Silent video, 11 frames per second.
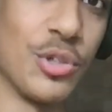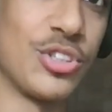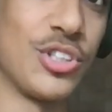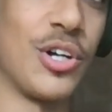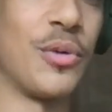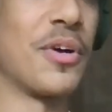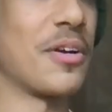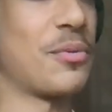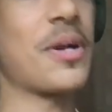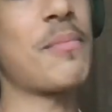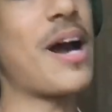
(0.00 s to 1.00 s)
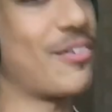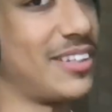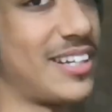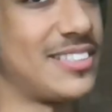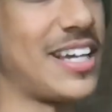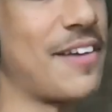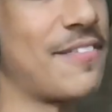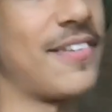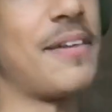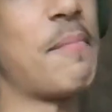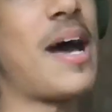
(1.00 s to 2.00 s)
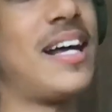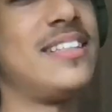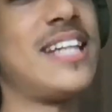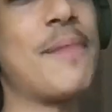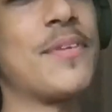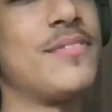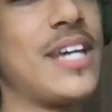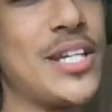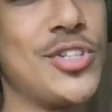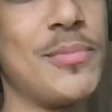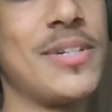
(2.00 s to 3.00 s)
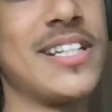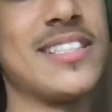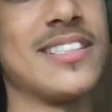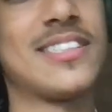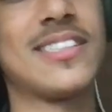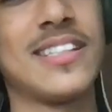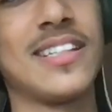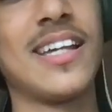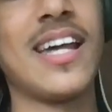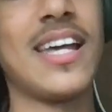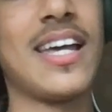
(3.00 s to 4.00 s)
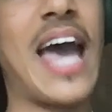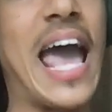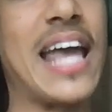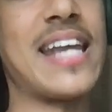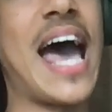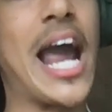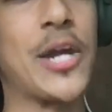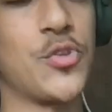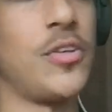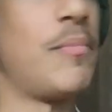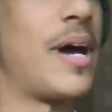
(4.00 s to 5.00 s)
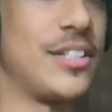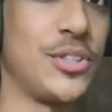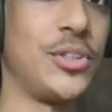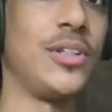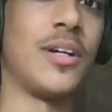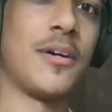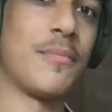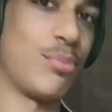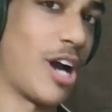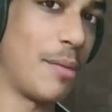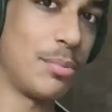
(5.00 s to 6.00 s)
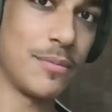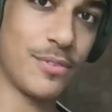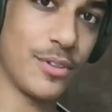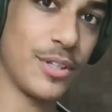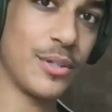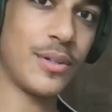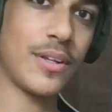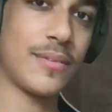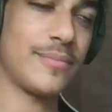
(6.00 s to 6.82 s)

So what am I really to say? If maladaptive daydreaming is an actual mental problem for you,